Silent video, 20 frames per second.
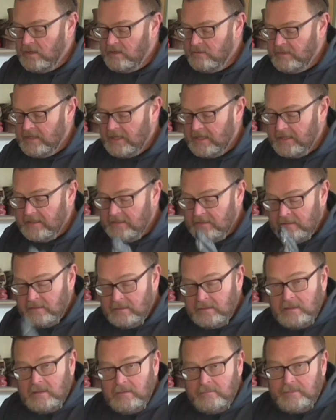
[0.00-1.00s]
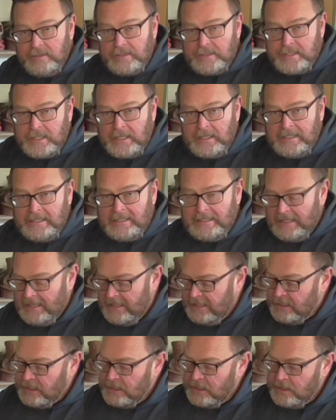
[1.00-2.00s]
to make it. Basically,
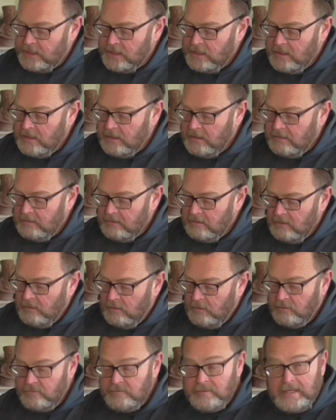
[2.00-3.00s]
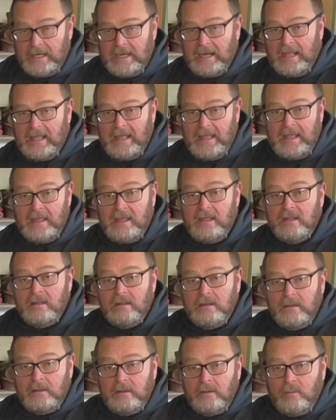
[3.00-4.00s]
it's ordinary clay
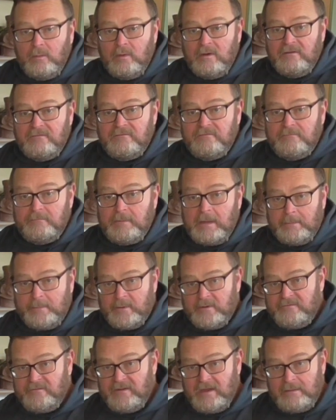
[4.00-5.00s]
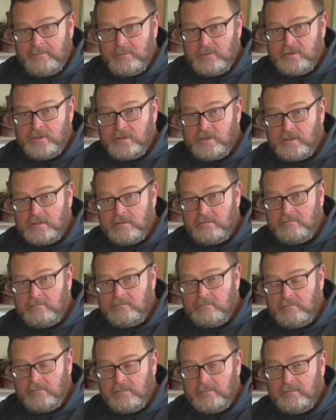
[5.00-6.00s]
with paper fibres
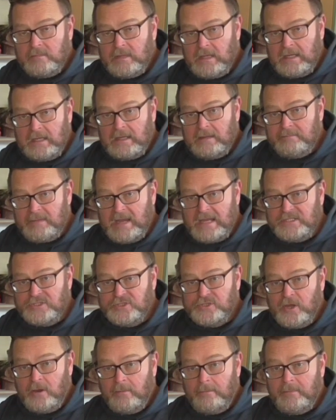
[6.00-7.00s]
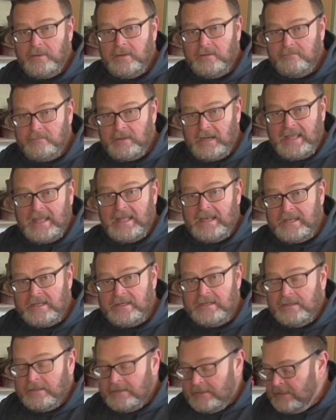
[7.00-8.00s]
mashed up,
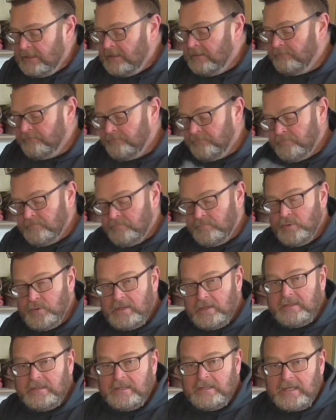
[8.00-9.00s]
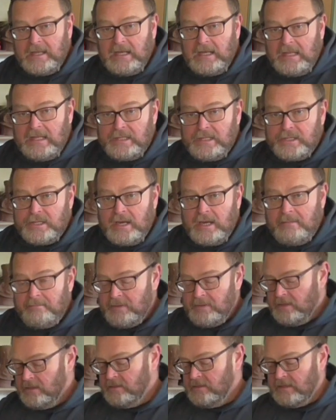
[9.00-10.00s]
blended, put into a clay slip,
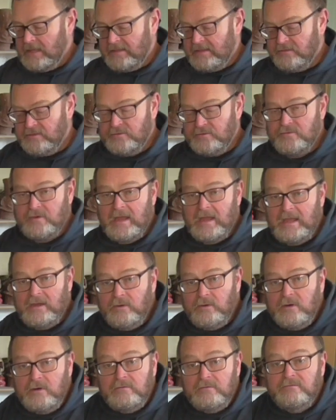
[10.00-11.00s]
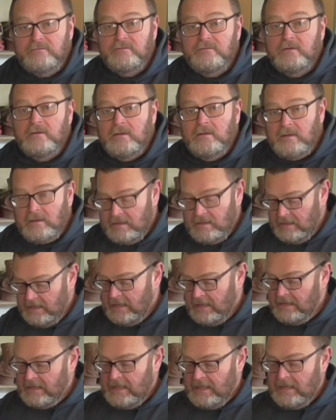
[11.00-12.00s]
let it dry off,
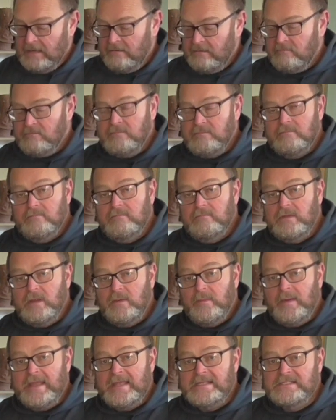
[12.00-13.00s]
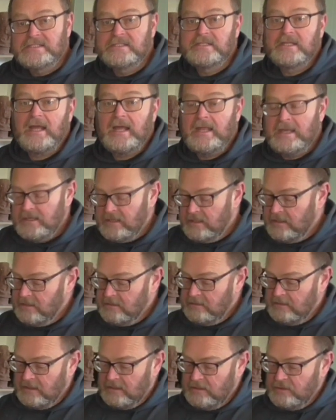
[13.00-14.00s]
and then you wedge it and
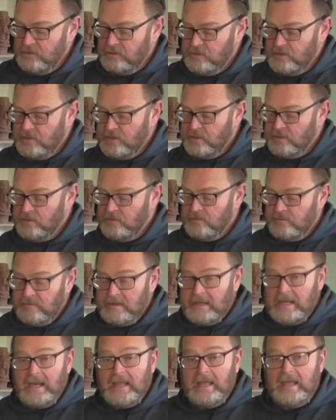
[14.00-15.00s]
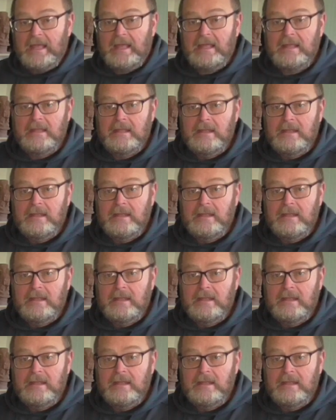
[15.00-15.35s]
you can use it as ordinary clay.